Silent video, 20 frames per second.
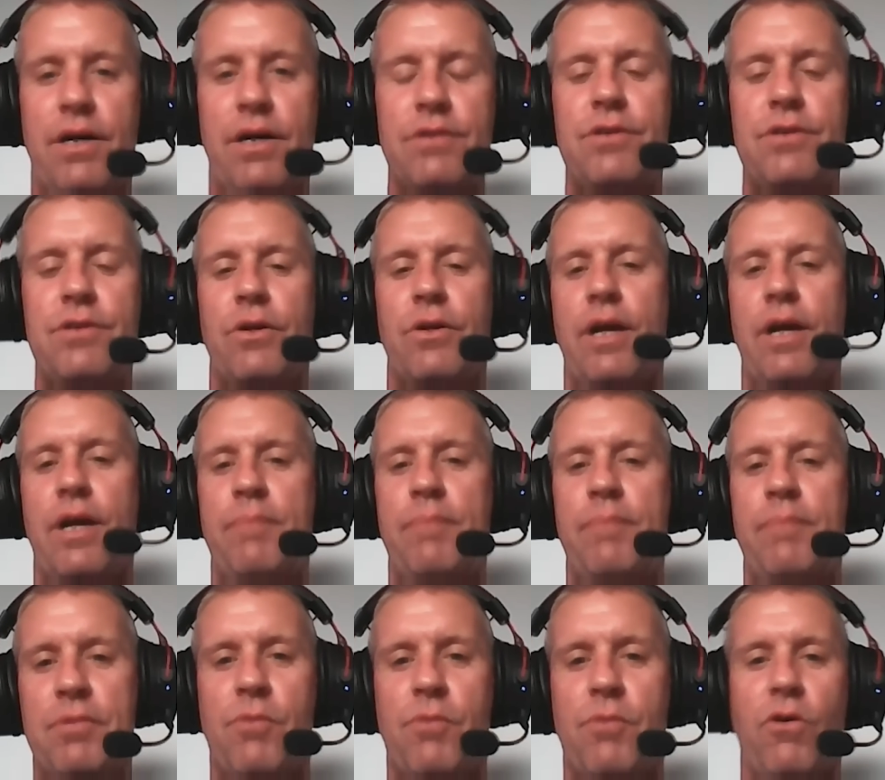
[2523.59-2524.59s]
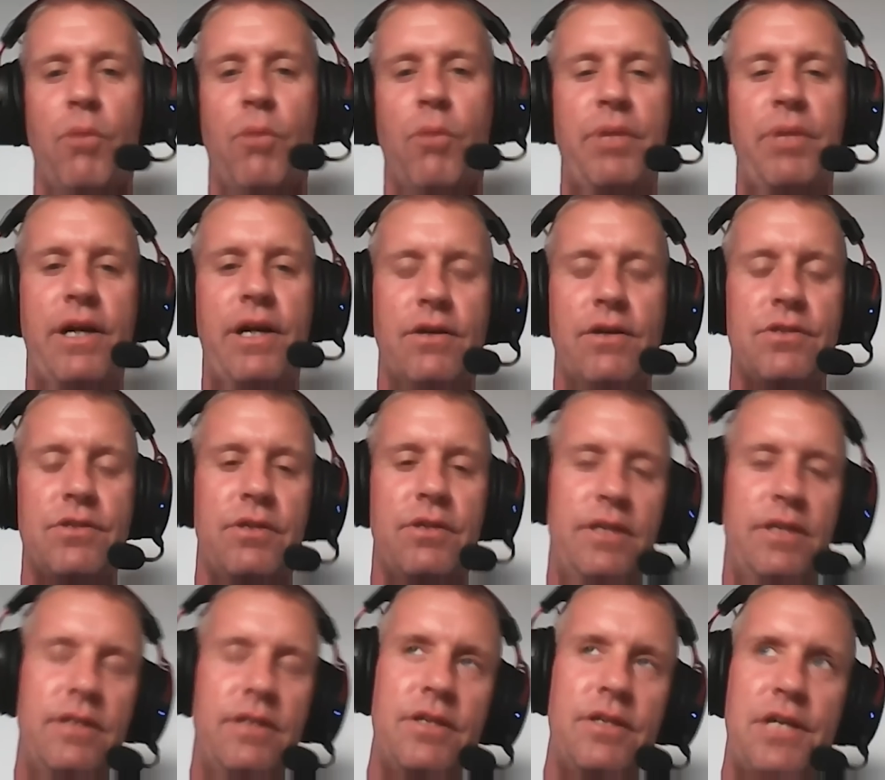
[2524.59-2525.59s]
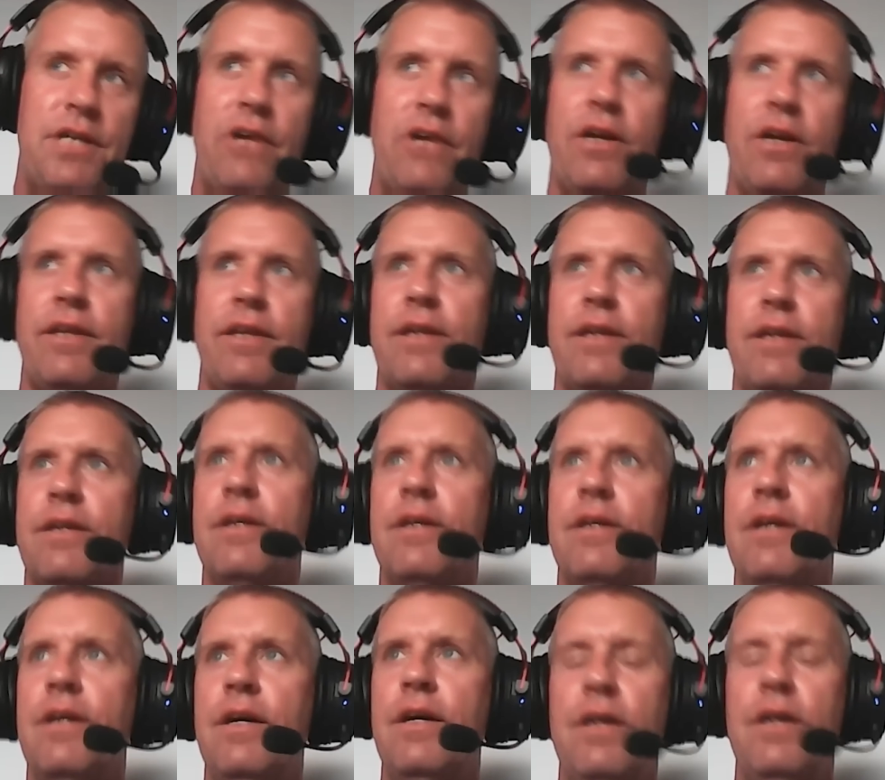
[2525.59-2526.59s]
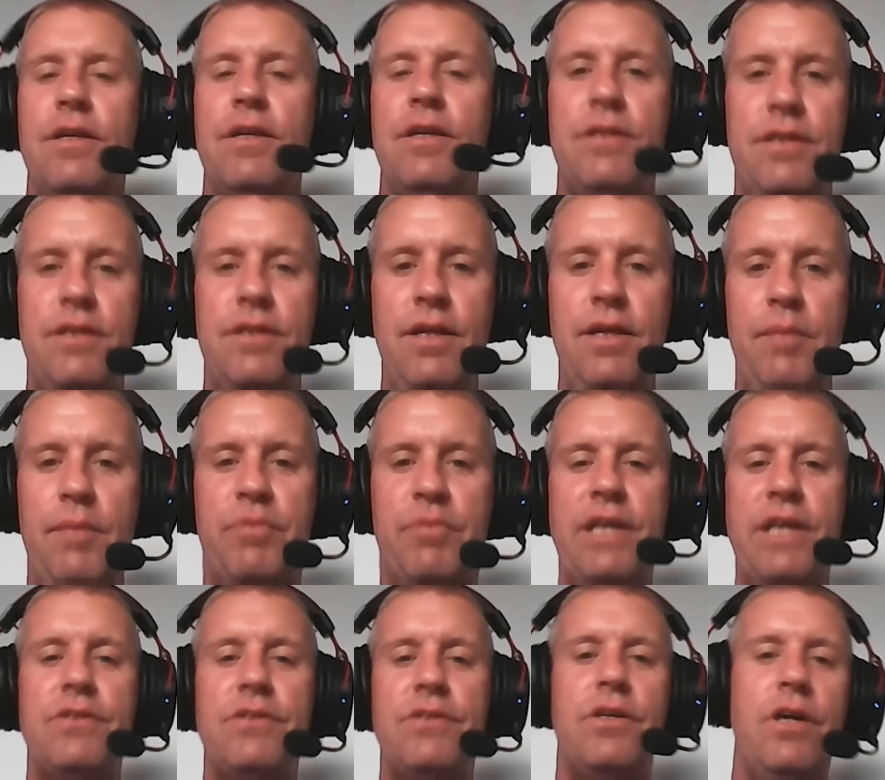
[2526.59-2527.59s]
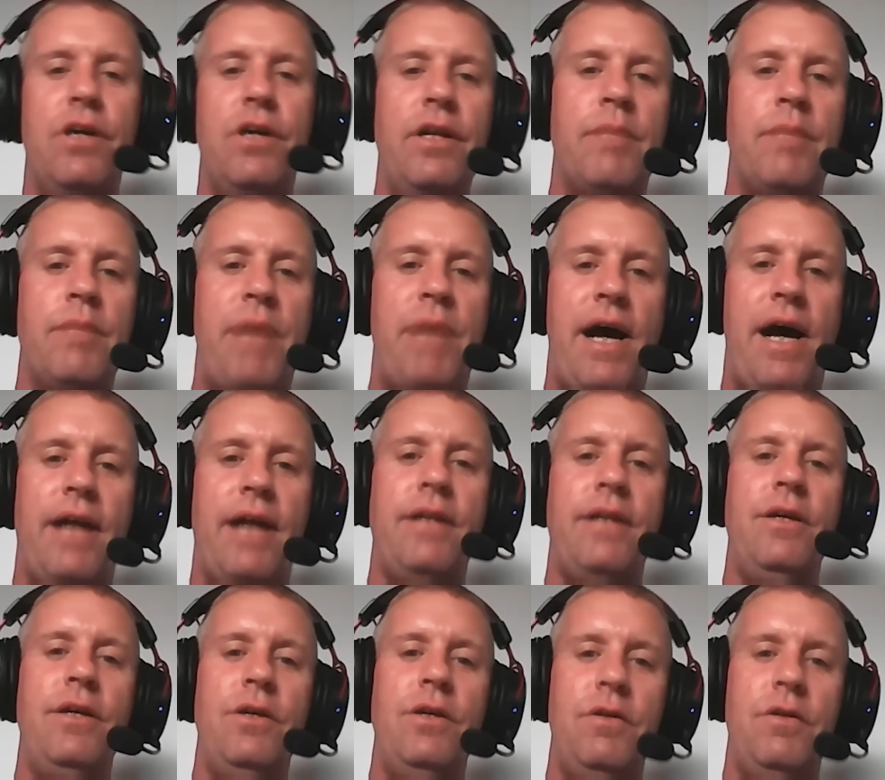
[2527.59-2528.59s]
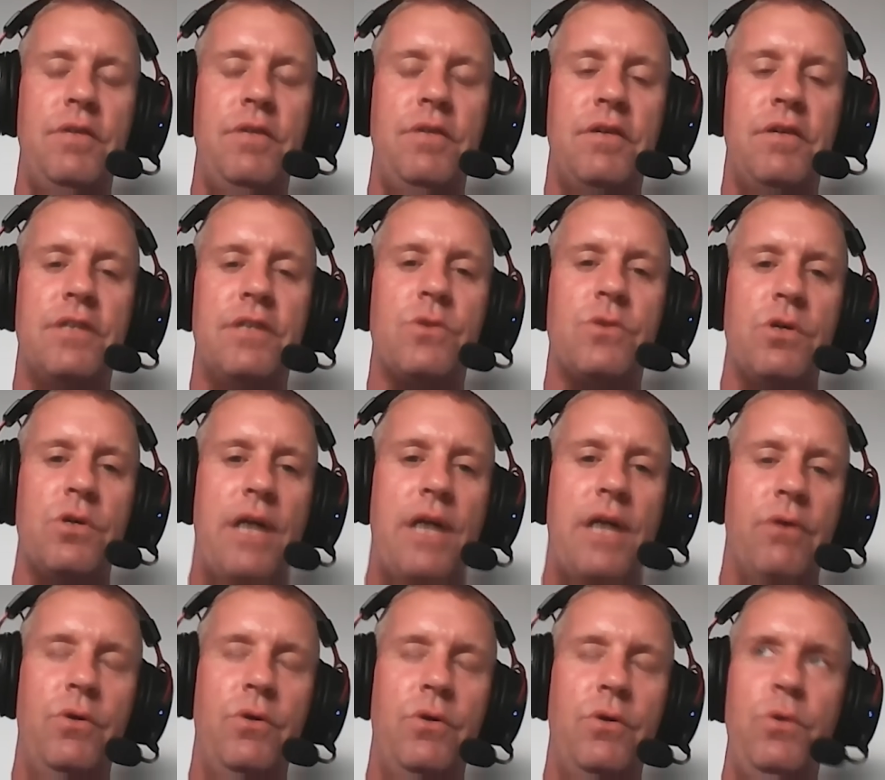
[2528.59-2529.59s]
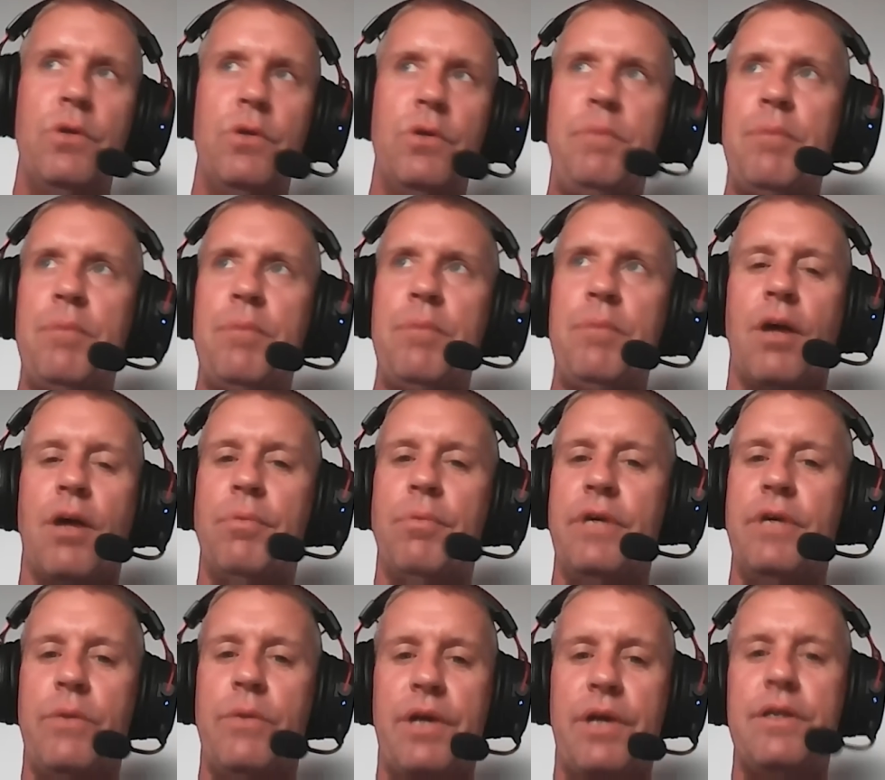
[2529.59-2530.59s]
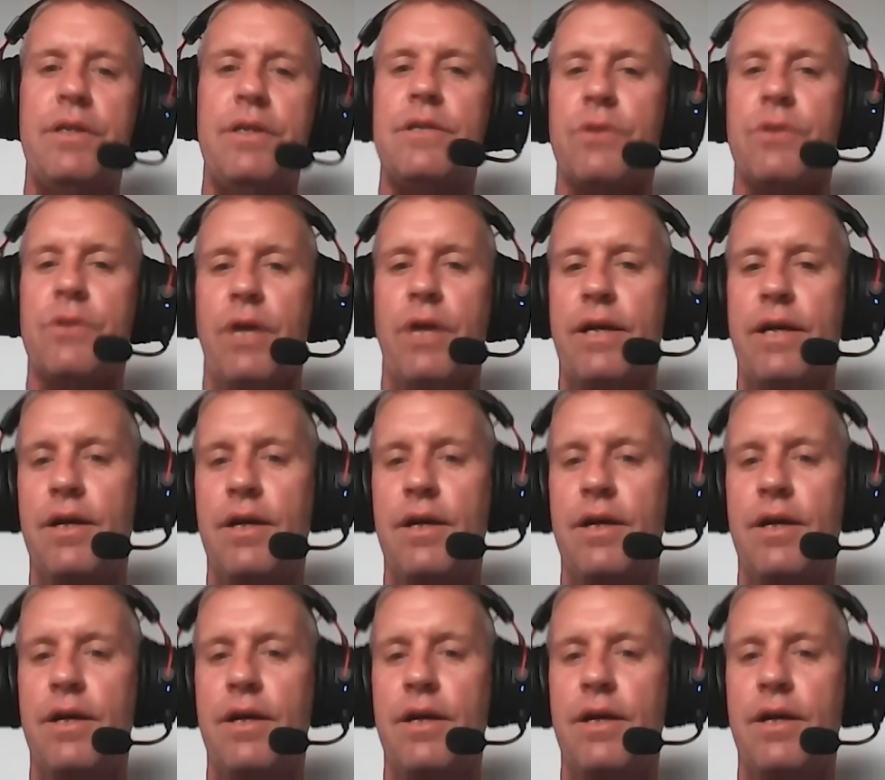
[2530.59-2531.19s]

So like people are more open here. So you, you generally, I think, it brings the good and the bad, and you, you you could sort out who the people are pretty quickly. So like.